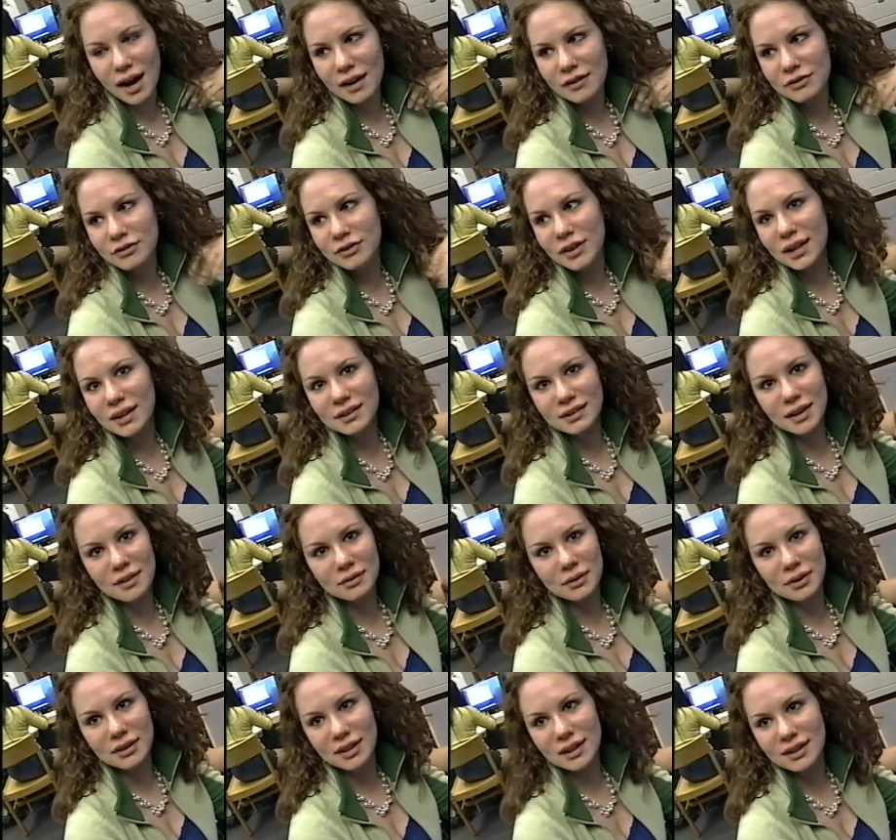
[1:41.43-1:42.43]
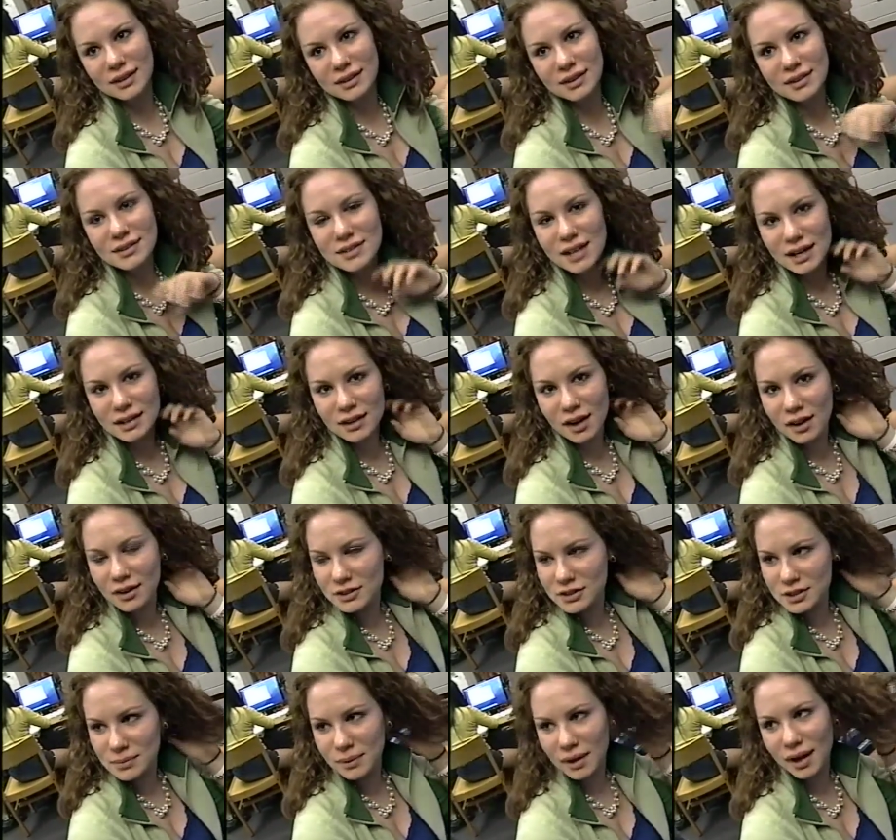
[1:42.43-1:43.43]
I fell in love with it, the
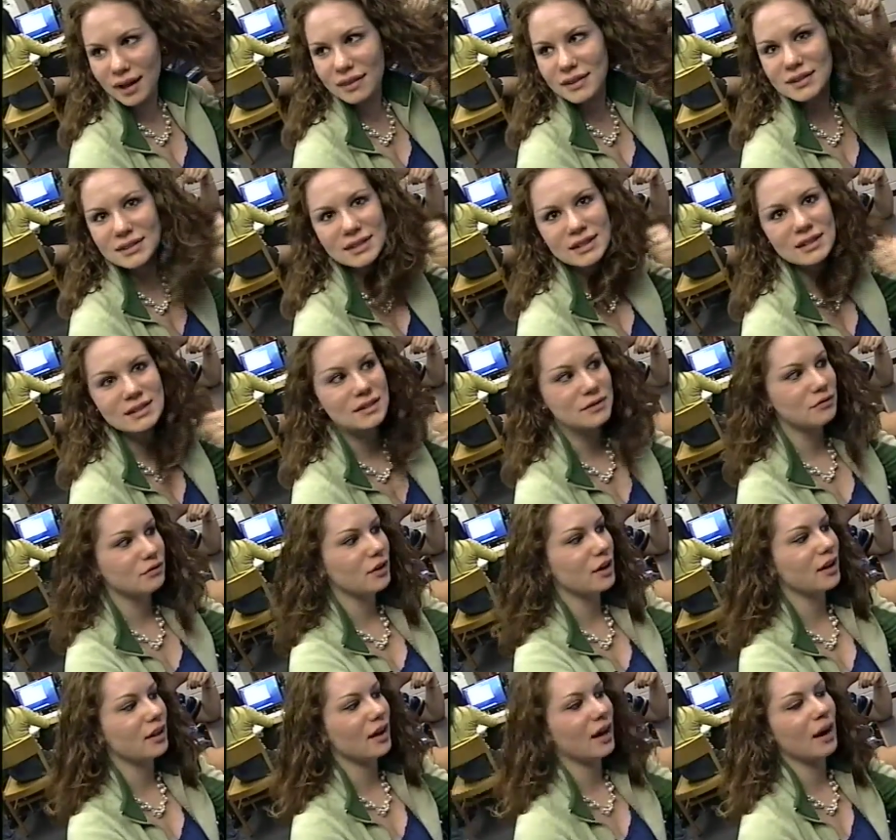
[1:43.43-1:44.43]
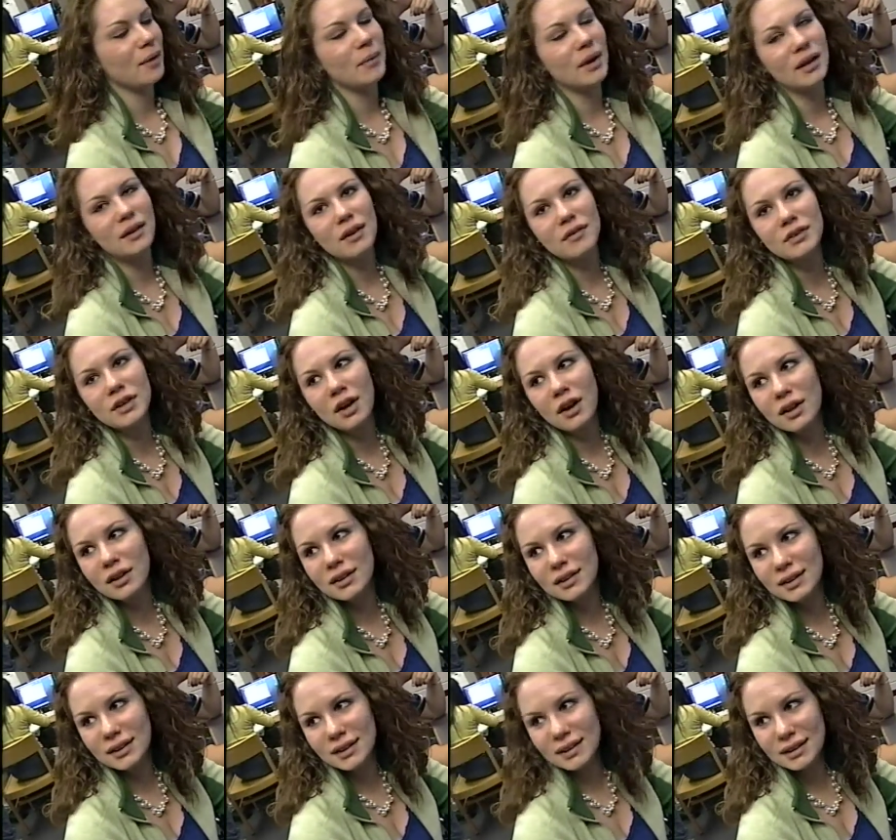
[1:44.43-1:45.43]
technology behind the scenes, in front of the camera. I love it all.
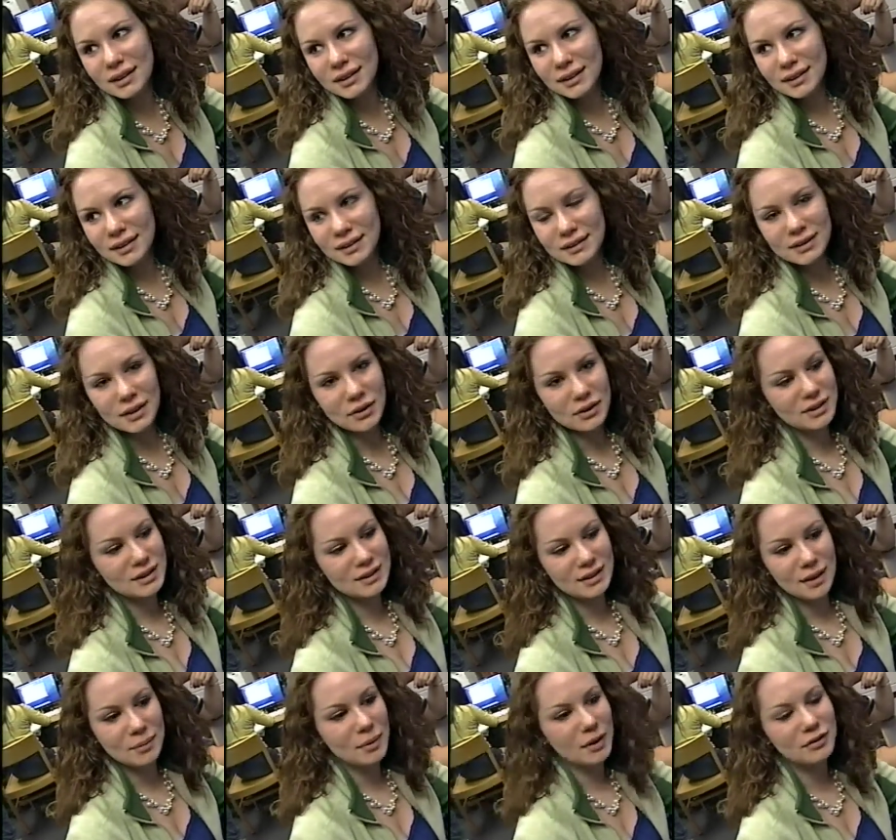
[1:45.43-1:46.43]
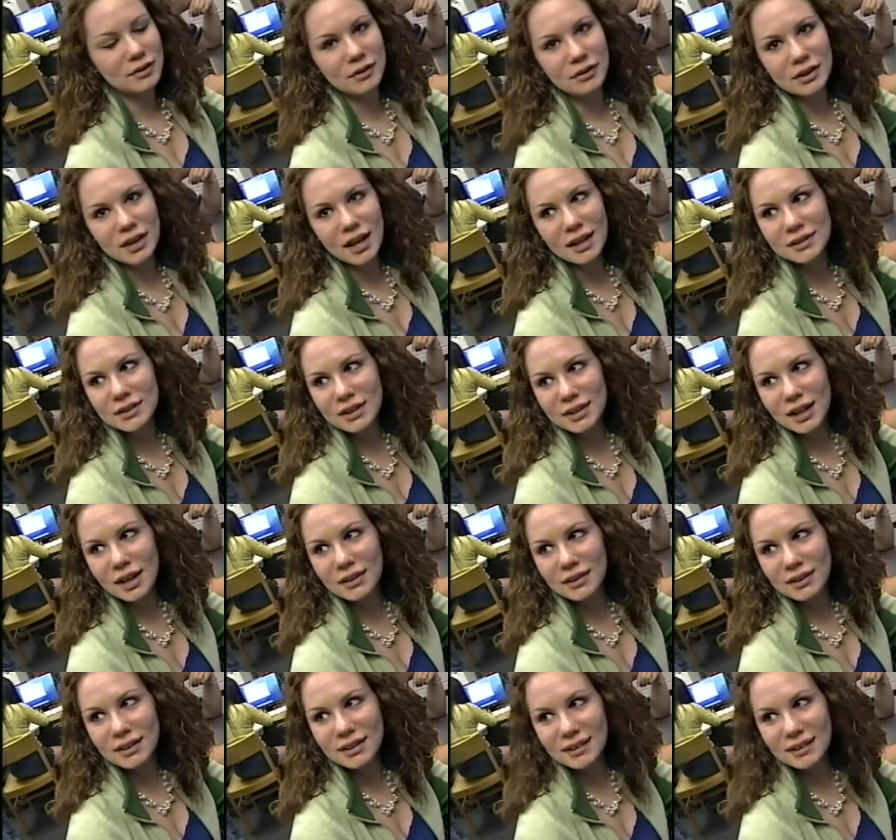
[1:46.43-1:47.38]
So this is like my favorite class right now.